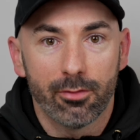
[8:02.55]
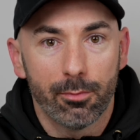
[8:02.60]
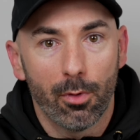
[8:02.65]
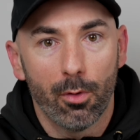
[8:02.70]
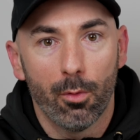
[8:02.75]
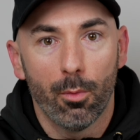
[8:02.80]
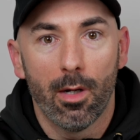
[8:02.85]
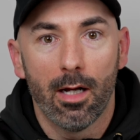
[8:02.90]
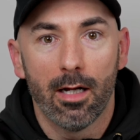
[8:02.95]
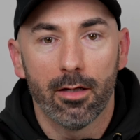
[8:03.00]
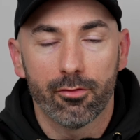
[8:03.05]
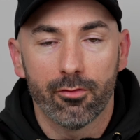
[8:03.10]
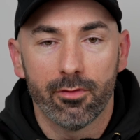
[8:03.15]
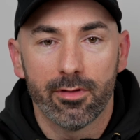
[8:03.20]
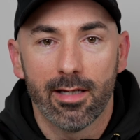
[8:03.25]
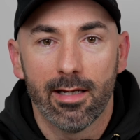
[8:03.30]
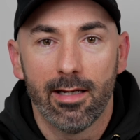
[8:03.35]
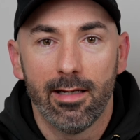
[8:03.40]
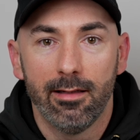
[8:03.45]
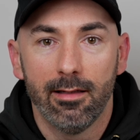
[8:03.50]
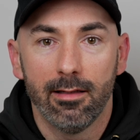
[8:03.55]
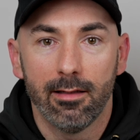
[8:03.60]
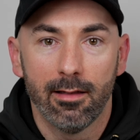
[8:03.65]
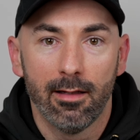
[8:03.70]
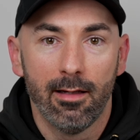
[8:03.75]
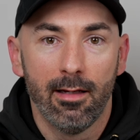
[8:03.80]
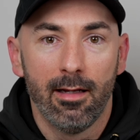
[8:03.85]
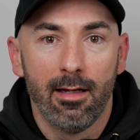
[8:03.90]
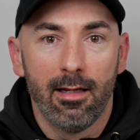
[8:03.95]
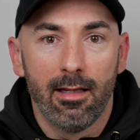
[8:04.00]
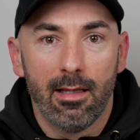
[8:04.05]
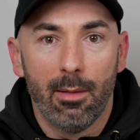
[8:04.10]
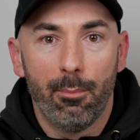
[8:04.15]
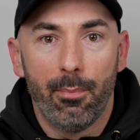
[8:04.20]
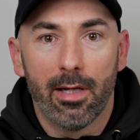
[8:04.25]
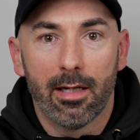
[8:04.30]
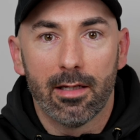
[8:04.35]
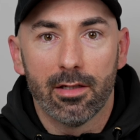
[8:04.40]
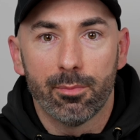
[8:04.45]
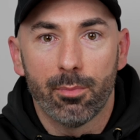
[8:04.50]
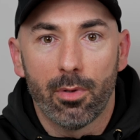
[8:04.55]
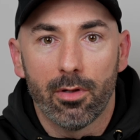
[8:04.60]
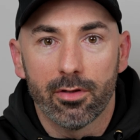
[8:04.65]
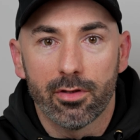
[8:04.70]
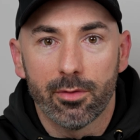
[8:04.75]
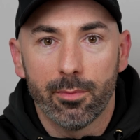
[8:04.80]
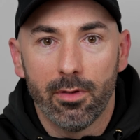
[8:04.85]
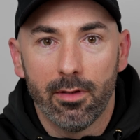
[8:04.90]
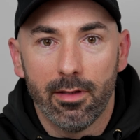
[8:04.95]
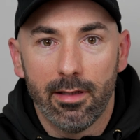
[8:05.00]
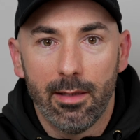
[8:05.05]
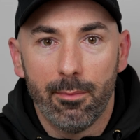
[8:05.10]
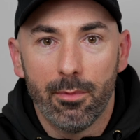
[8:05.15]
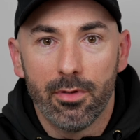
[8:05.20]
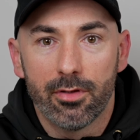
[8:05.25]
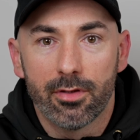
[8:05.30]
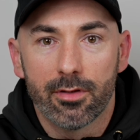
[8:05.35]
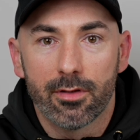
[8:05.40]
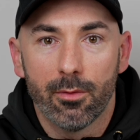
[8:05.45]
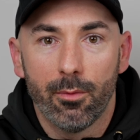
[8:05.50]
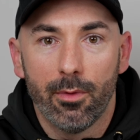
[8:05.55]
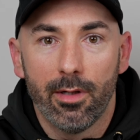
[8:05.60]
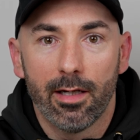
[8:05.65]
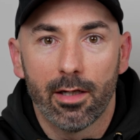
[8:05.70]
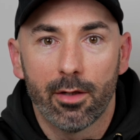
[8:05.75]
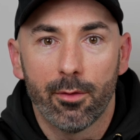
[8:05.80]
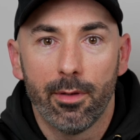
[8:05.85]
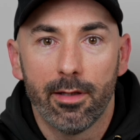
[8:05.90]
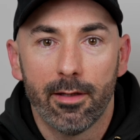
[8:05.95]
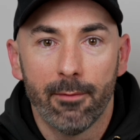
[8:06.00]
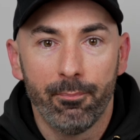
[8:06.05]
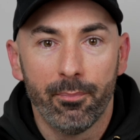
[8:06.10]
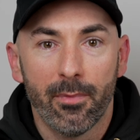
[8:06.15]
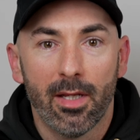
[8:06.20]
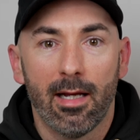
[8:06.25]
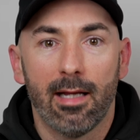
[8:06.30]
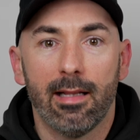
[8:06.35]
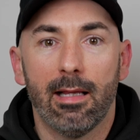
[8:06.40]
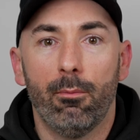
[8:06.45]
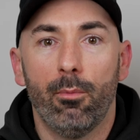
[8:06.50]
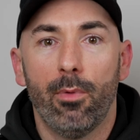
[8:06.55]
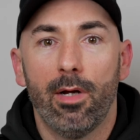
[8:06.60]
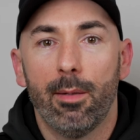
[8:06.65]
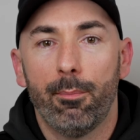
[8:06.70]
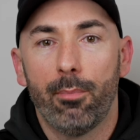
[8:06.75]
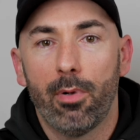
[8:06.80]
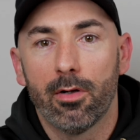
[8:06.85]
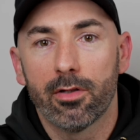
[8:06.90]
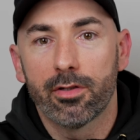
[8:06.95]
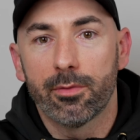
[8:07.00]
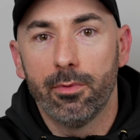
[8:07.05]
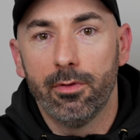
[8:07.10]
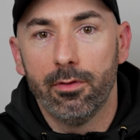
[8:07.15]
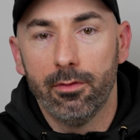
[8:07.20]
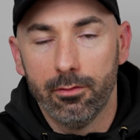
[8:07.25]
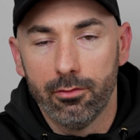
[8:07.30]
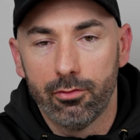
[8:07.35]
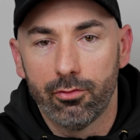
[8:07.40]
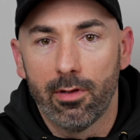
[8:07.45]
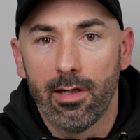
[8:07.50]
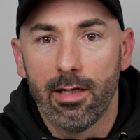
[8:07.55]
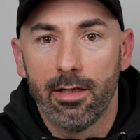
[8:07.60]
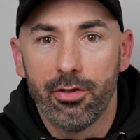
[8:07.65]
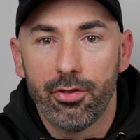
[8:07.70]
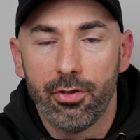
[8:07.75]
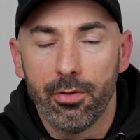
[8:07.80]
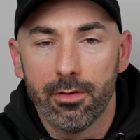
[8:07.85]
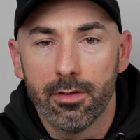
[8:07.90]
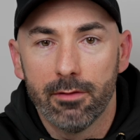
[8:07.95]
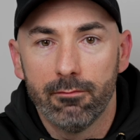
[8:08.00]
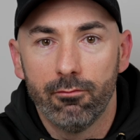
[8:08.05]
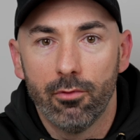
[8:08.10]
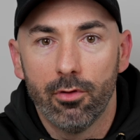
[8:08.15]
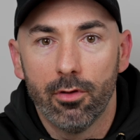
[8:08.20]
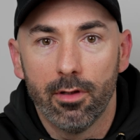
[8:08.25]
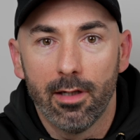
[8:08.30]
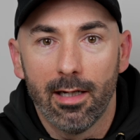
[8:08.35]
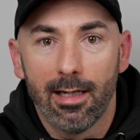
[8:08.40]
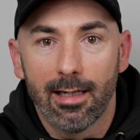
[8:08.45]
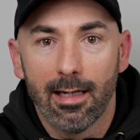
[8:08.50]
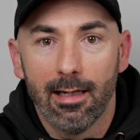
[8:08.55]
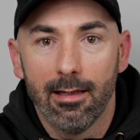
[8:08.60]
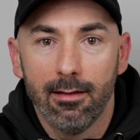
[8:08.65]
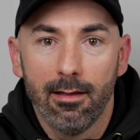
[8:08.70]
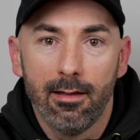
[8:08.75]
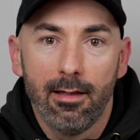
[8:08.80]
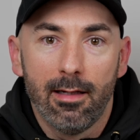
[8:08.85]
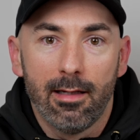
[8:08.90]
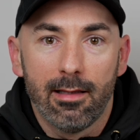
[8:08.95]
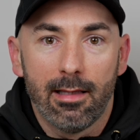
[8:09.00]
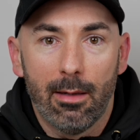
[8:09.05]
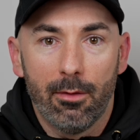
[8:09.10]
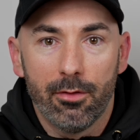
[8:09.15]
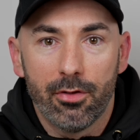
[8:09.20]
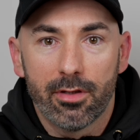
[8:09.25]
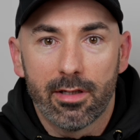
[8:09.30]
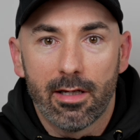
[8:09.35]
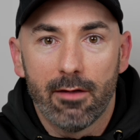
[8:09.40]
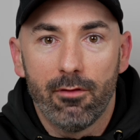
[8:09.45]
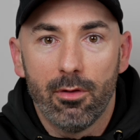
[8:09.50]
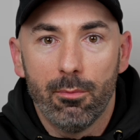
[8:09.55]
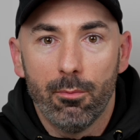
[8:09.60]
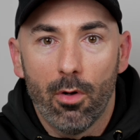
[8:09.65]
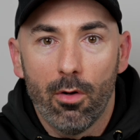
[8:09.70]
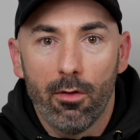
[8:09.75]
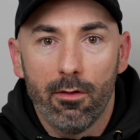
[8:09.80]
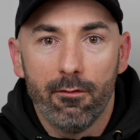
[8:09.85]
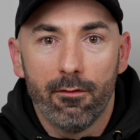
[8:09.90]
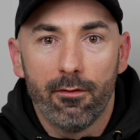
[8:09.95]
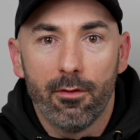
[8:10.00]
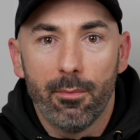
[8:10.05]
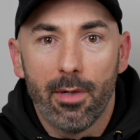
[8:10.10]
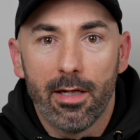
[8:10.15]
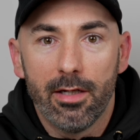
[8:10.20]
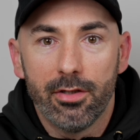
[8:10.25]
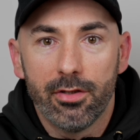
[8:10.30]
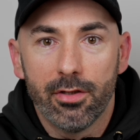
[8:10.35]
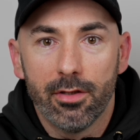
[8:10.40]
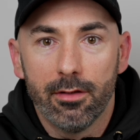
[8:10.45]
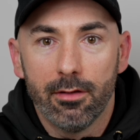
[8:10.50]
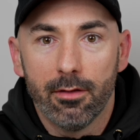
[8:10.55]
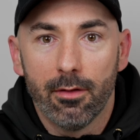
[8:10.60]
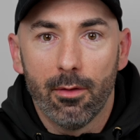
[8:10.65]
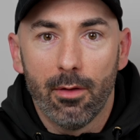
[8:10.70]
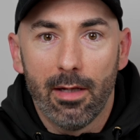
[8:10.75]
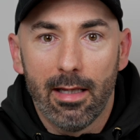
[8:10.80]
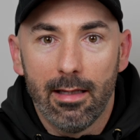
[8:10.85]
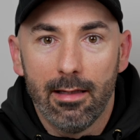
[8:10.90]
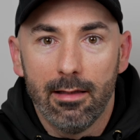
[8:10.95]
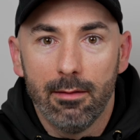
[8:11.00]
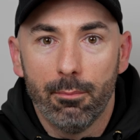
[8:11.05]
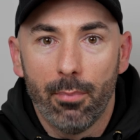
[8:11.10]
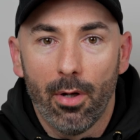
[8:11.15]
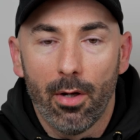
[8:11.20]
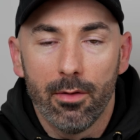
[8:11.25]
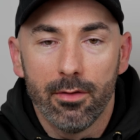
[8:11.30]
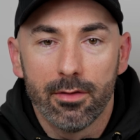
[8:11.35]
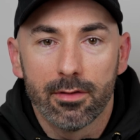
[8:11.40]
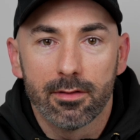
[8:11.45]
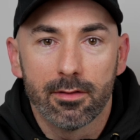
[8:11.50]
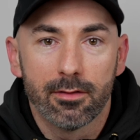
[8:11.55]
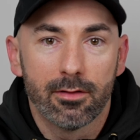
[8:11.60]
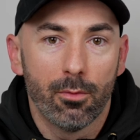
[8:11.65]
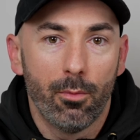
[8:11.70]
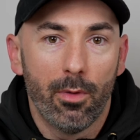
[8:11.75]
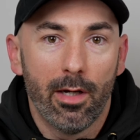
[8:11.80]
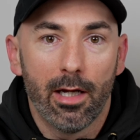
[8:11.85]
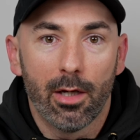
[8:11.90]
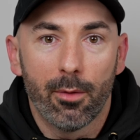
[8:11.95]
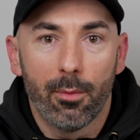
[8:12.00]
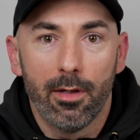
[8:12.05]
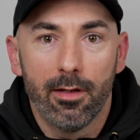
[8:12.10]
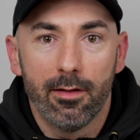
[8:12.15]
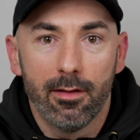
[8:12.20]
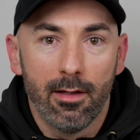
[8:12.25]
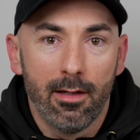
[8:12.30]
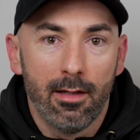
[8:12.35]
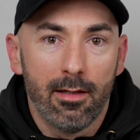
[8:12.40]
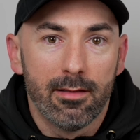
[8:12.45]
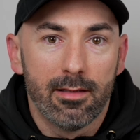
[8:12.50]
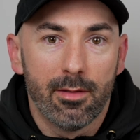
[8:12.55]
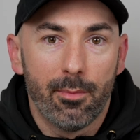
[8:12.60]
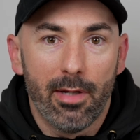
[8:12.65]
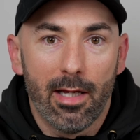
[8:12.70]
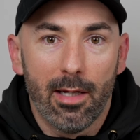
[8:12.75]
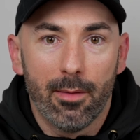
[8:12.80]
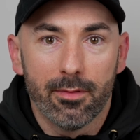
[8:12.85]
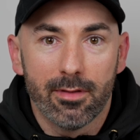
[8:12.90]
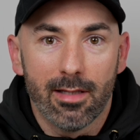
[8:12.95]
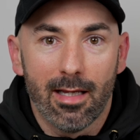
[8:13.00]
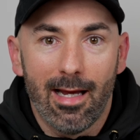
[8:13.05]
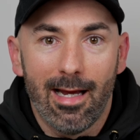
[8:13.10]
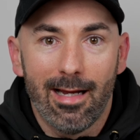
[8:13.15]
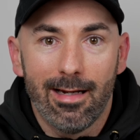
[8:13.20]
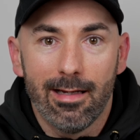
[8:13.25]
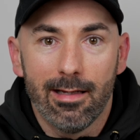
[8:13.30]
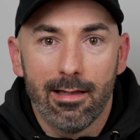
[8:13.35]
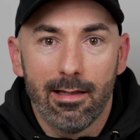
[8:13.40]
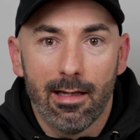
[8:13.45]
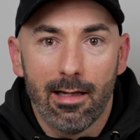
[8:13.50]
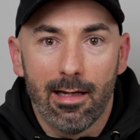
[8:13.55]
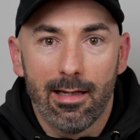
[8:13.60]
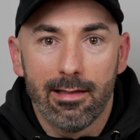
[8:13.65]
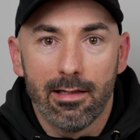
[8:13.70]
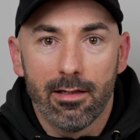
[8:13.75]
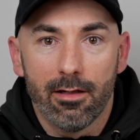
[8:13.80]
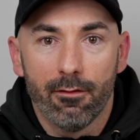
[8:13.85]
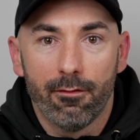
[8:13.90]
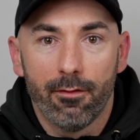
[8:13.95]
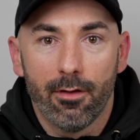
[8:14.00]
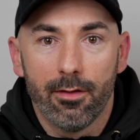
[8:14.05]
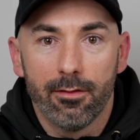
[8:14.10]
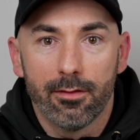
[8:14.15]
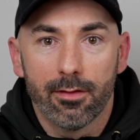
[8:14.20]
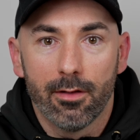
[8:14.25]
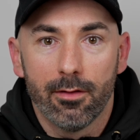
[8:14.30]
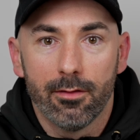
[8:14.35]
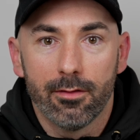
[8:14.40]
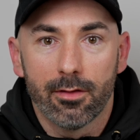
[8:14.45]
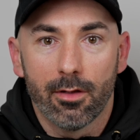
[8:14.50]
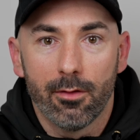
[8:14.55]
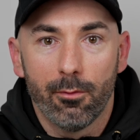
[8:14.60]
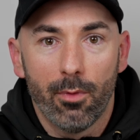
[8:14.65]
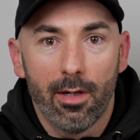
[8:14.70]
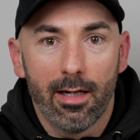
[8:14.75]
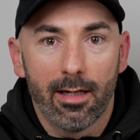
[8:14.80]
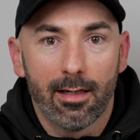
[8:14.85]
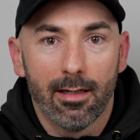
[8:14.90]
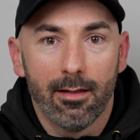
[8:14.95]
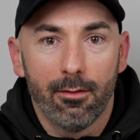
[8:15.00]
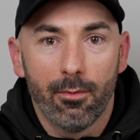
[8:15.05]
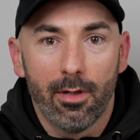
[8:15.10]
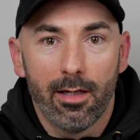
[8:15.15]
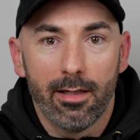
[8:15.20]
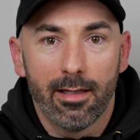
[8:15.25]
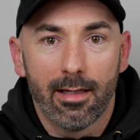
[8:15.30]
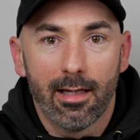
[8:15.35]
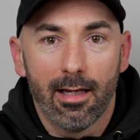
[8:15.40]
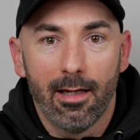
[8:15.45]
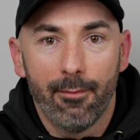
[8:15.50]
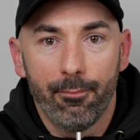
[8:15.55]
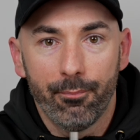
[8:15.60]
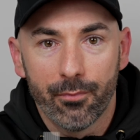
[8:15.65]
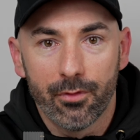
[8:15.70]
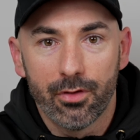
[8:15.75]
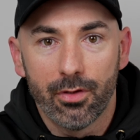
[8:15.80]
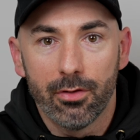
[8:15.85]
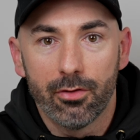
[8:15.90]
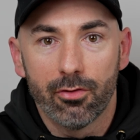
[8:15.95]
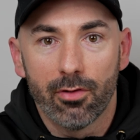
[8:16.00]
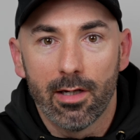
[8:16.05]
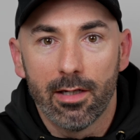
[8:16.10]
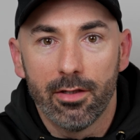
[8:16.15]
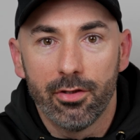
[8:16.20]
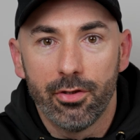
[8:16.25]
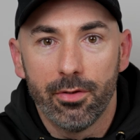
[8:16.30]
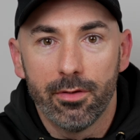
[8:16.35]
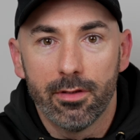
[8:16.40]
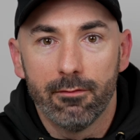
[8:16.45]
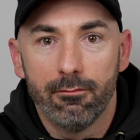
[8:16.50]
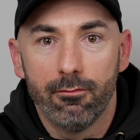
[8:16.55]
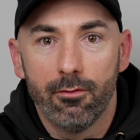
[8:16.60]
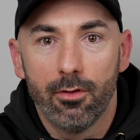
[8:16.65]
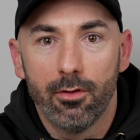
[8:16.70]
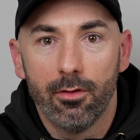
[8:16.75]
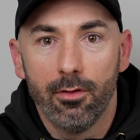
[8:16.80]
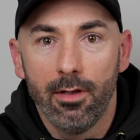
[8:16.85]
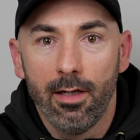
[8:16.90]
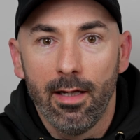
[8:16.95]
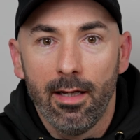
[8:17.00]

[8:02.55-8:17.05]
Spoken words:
But whilst retaining the biggest possible image to work with. And then where possible, try and shoot in RAW. Again, that will just give you more information in post to work with, to be able to edit your photos. So where you can, do try and shoot in RAW.